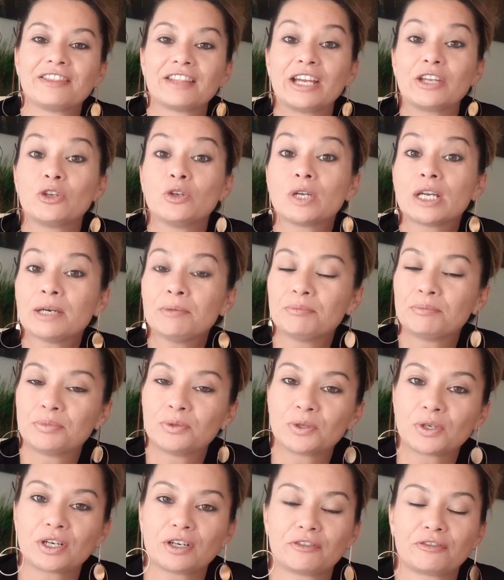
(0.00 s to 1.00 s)
that you can
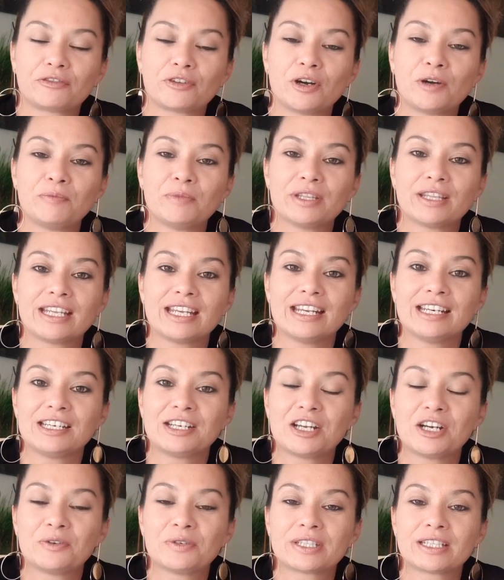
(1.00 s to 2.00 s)
book from the
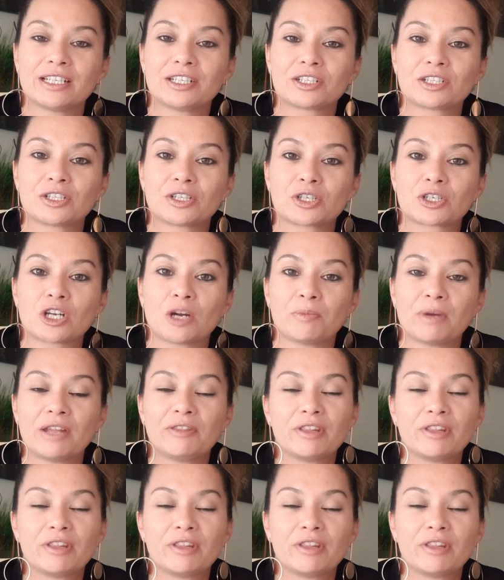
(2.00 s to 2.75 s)
Indigo Ascension shop.